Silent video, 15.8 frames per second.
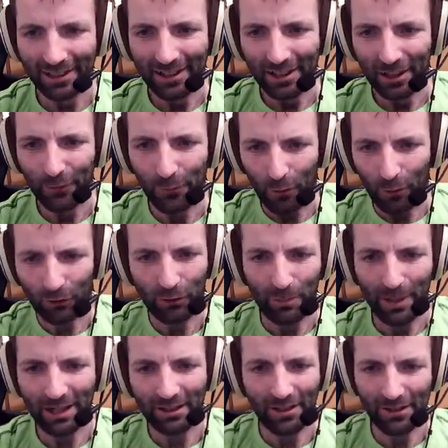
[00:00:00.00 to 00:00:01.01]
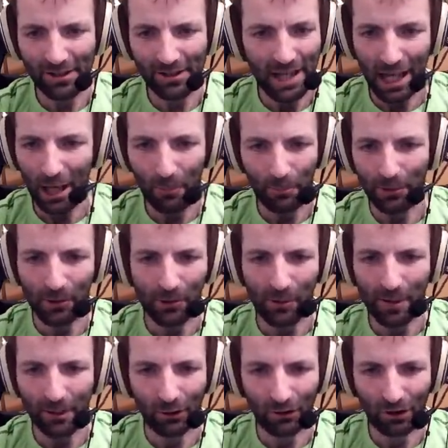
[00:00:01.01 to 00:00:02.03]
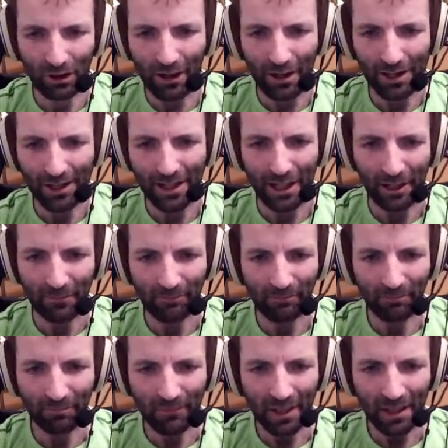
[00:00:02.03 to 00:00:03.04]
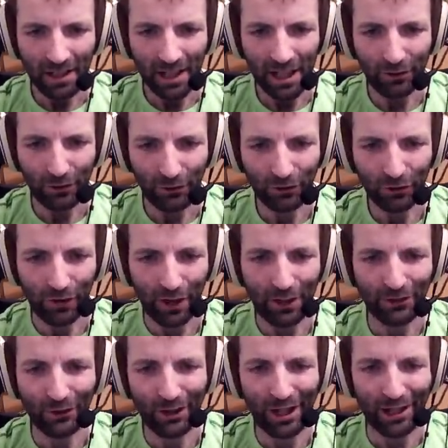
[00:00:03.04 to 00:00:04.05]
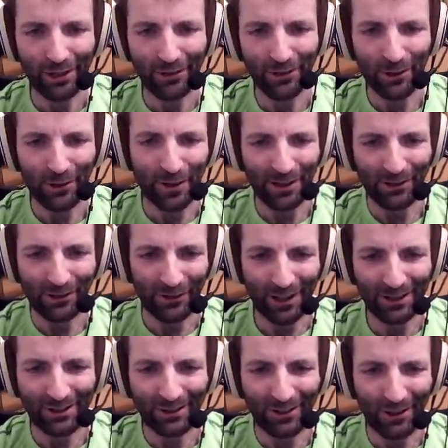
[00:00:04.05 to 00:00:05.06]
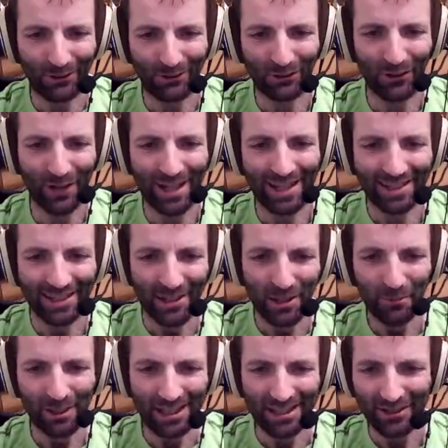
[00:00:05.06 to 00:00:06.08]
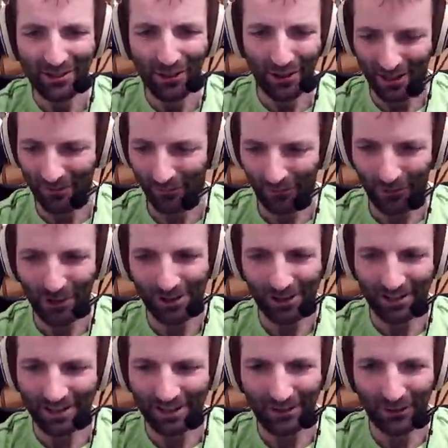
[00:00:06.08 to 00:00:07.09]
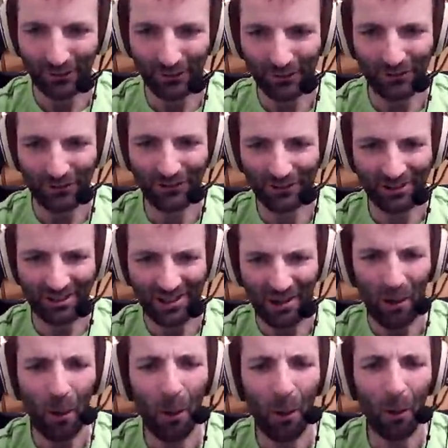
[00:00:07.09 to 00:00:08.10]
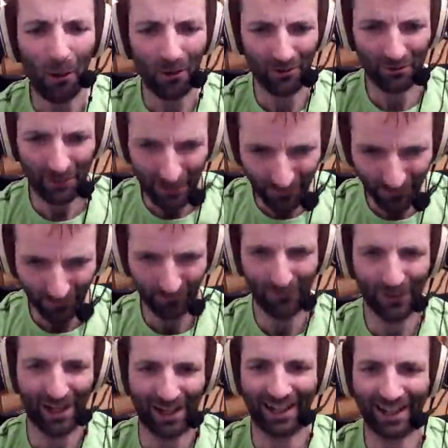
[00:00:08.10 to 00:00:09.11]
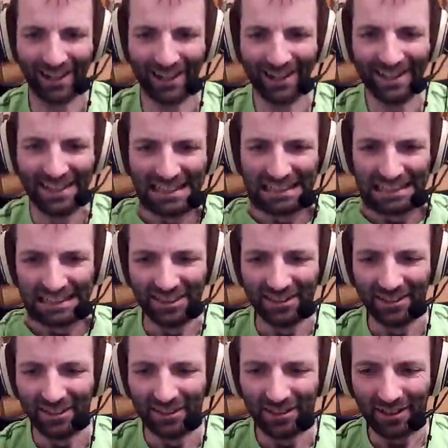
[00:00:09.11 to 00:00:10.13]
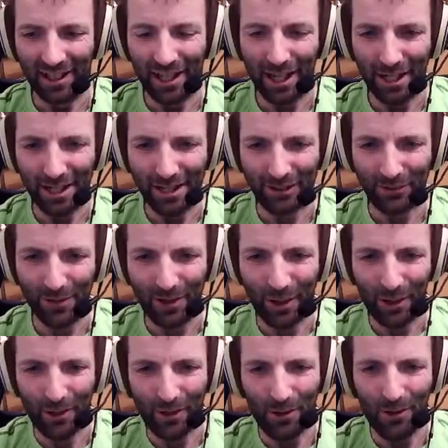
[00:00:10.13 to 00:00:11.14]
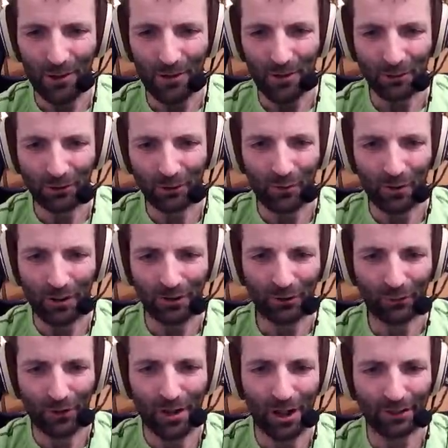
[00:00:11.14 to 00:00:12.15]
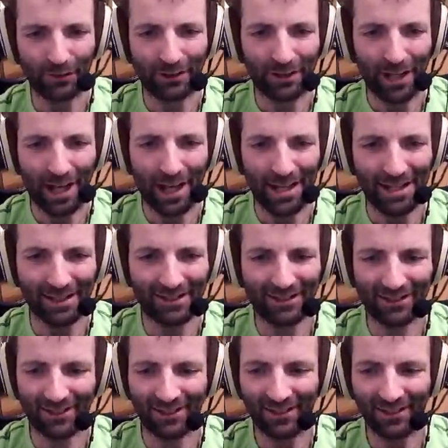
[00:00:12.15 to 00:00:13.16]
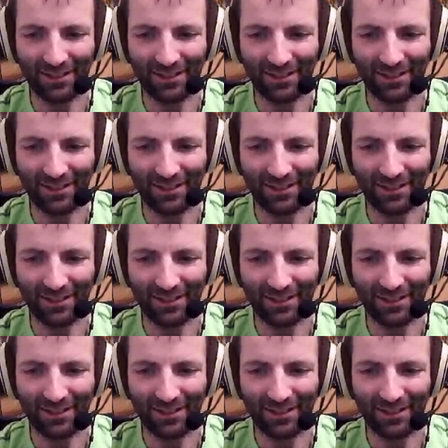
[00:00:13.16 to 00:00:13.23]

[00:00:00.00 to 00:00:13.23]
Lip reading: The force feedback doesn't help you when you're sliding. It just tries to kill you when you try to go straight. But it's not inverted, it just feels horrific. As we go towards 300 Ks.